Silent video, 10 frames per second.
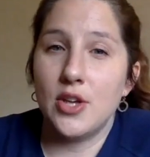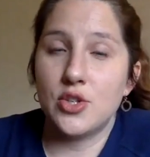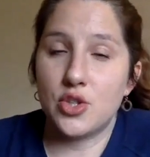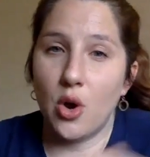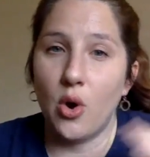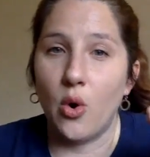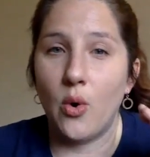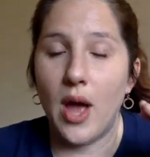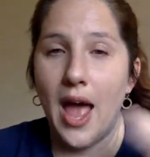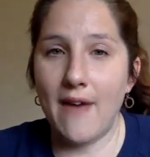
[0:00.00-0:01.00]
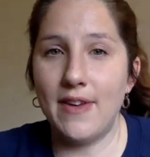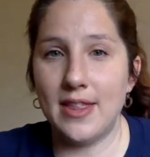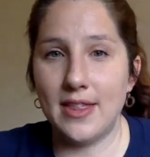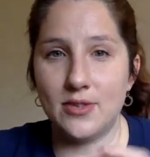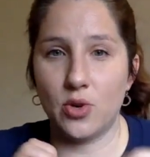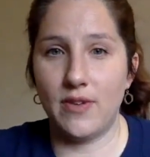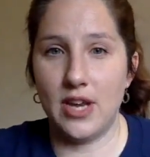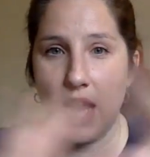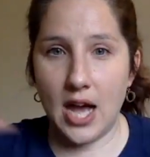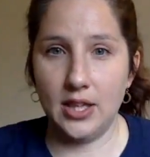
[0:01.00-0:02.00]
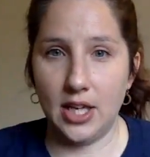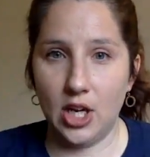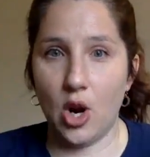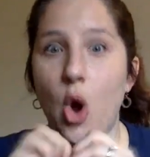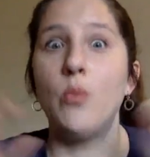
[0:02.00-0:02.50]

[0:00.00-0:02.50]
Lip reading: So having sort of a non-linear